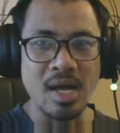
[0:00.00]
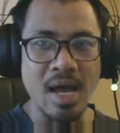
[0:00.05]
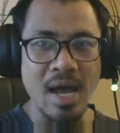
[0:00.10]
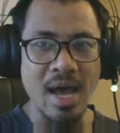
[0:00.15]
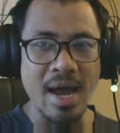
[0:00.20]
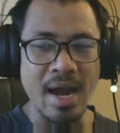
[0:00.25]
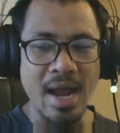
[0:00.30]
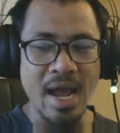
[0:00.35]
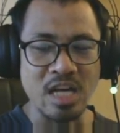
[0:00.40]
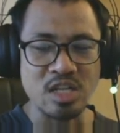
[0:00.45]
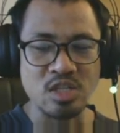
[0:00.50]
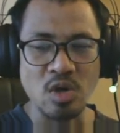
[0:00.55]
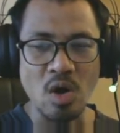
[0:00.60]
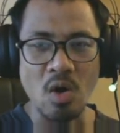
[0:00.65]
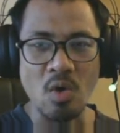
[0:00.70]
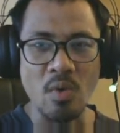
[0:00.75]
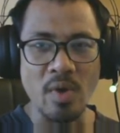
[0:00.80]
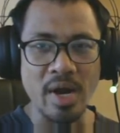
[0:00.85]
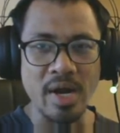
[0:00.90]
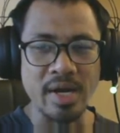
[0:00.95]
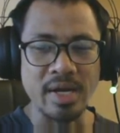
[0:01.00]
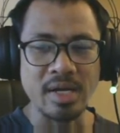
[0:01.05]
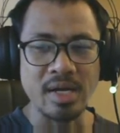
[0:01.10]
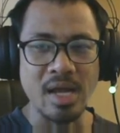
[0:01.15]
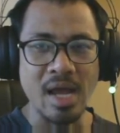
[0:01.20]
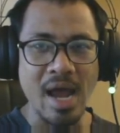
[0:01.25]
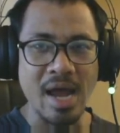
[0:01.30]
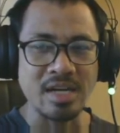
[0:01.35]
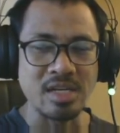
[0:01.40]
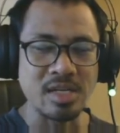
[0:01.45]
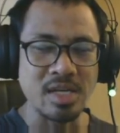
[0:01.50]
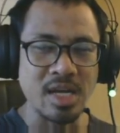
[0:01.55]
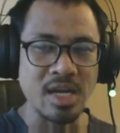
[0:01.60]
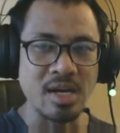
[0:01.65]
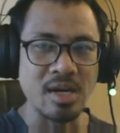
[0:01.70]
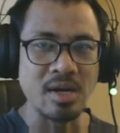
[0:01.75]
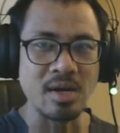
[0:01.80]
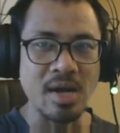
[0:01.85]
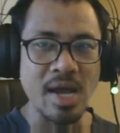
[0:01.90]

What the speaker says: And as always, at the end,